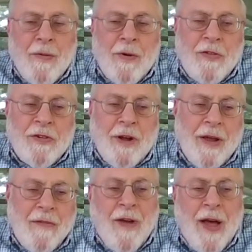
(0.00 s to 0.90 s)
which
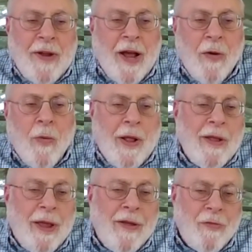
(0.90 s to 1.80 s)
I found out
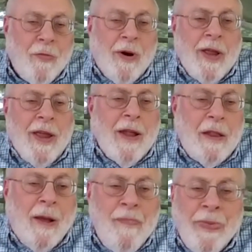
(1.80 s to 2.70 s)
quickly is where he
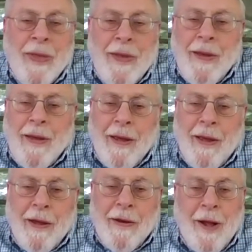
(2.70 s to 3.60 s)
hid them.
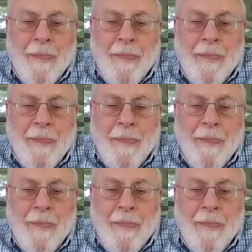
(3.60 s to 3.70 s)
And